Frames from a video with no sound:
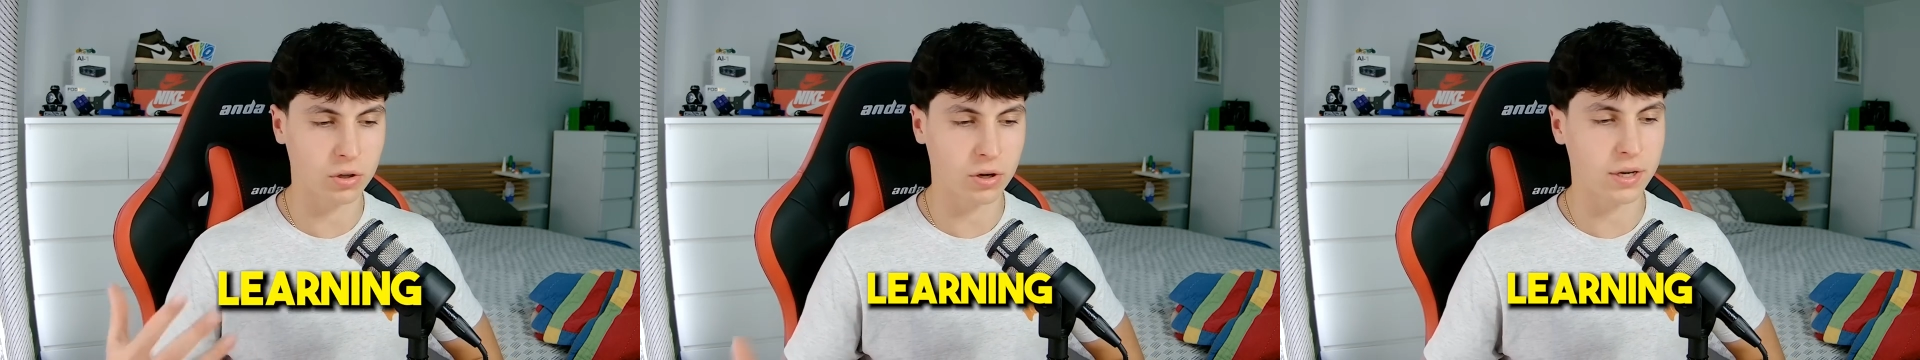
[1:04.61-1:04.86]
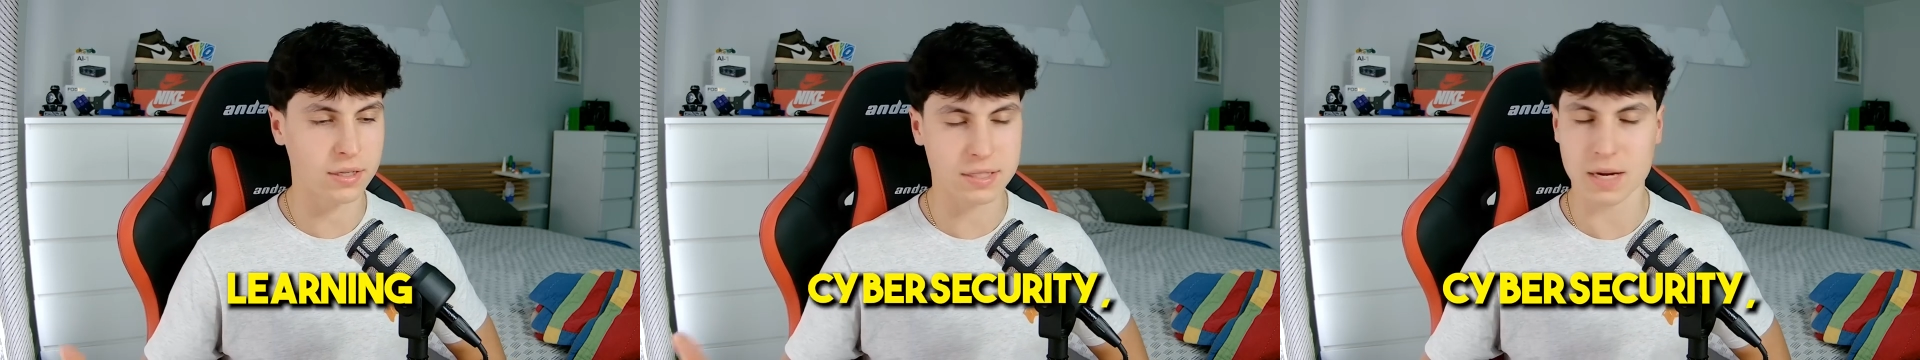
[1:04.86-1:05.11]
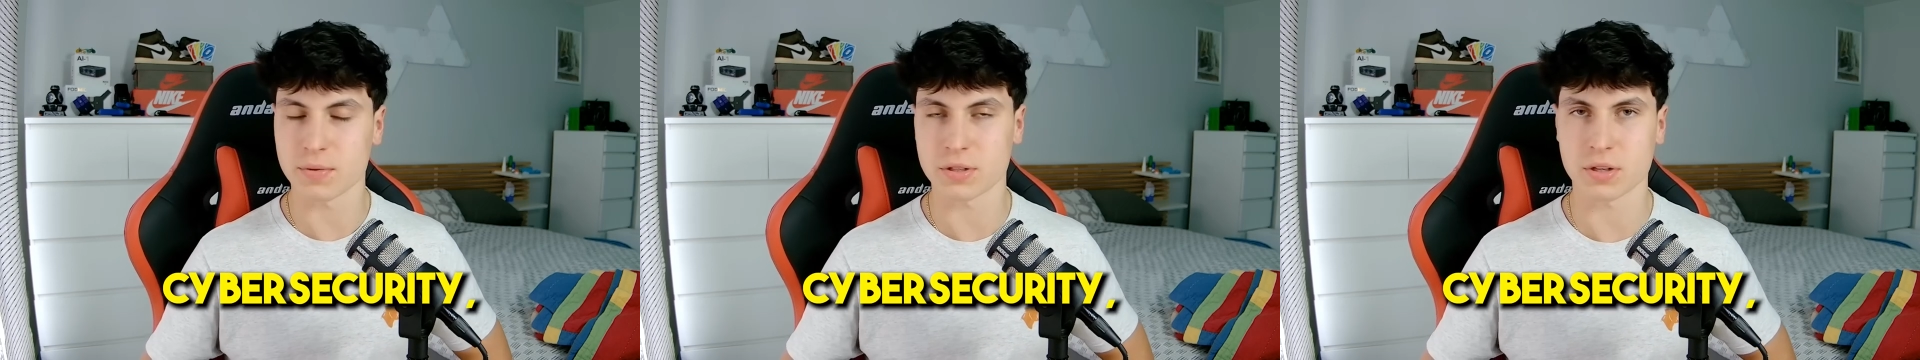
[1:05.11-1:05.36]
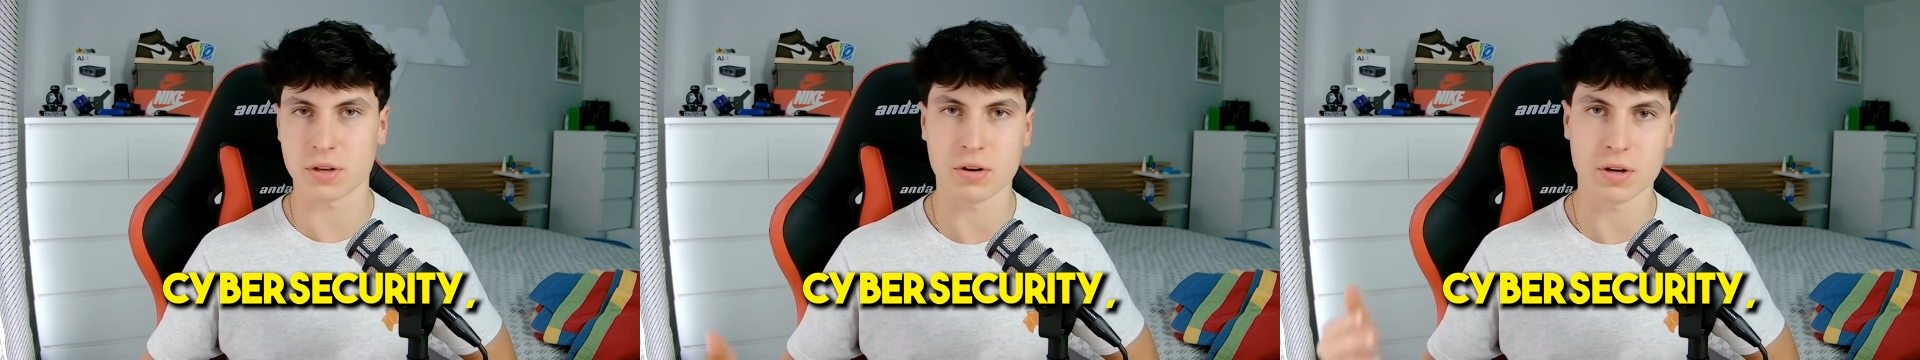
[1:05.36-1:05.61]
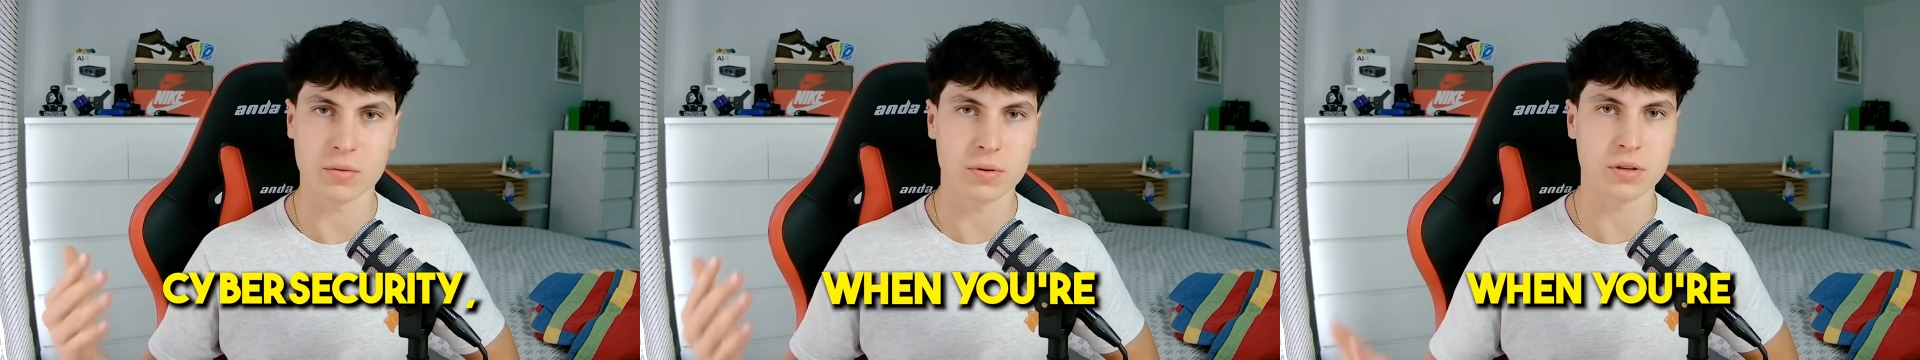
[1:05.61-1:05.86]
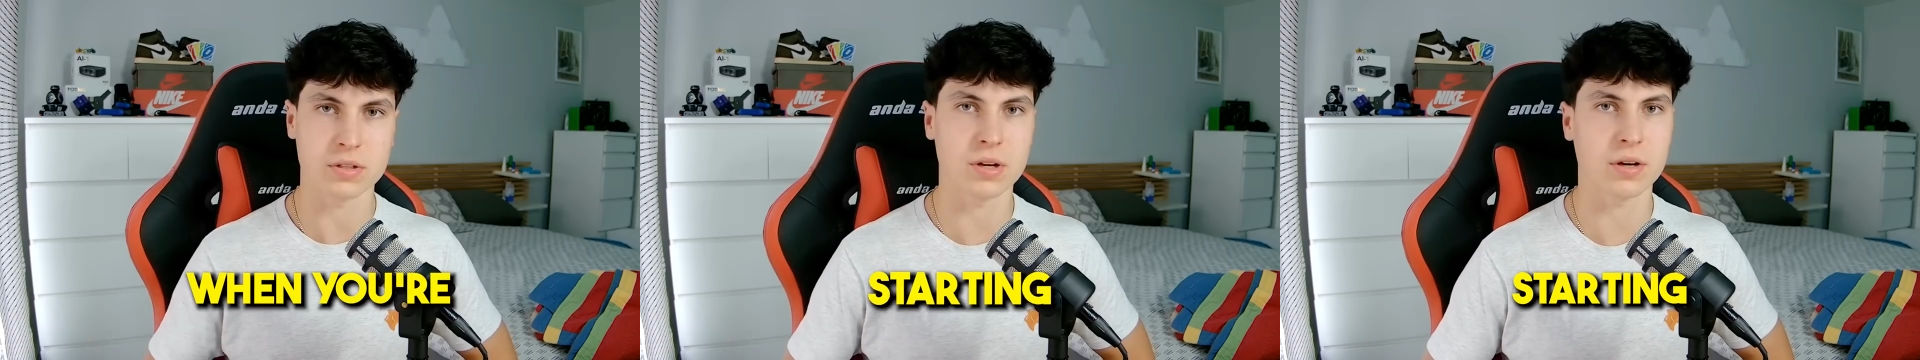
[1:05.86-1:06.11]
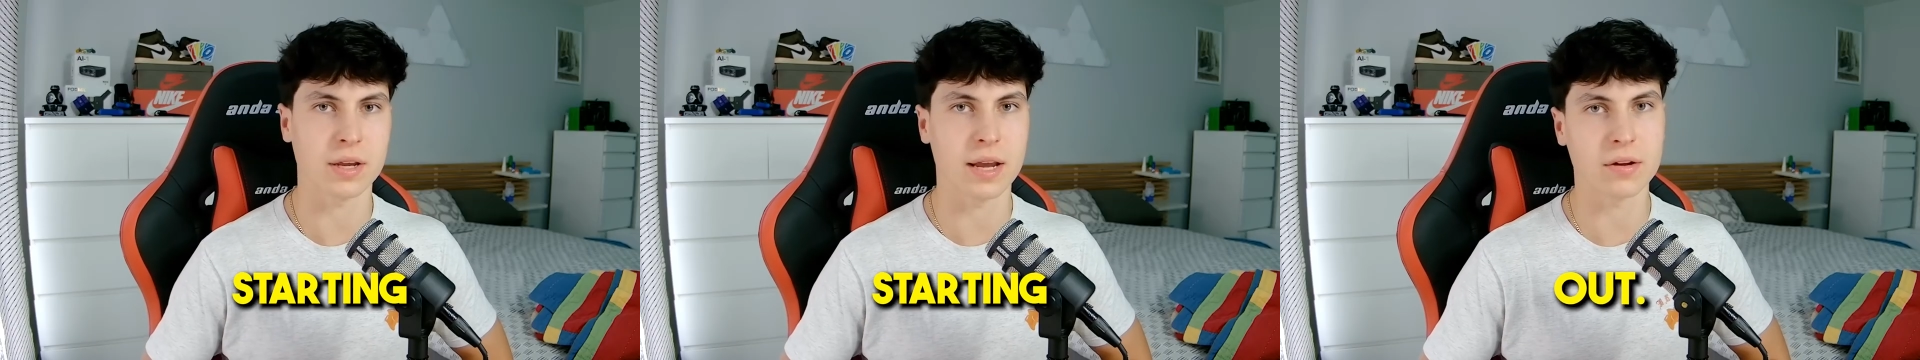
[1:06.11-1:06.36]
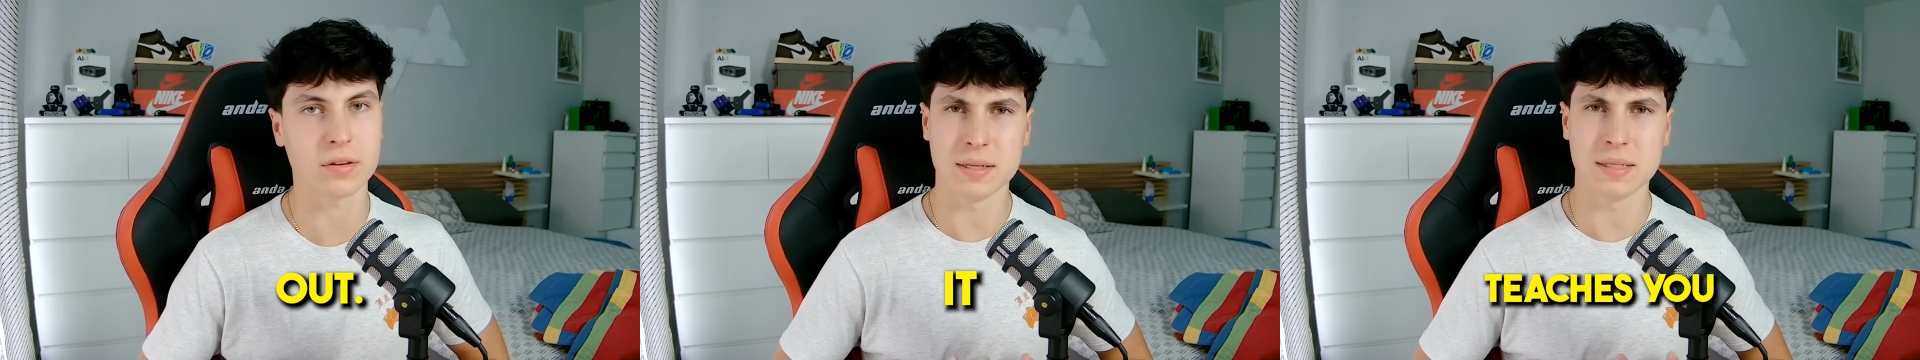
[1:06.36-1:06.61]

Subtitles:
learning cybersecurity, when you're starting out.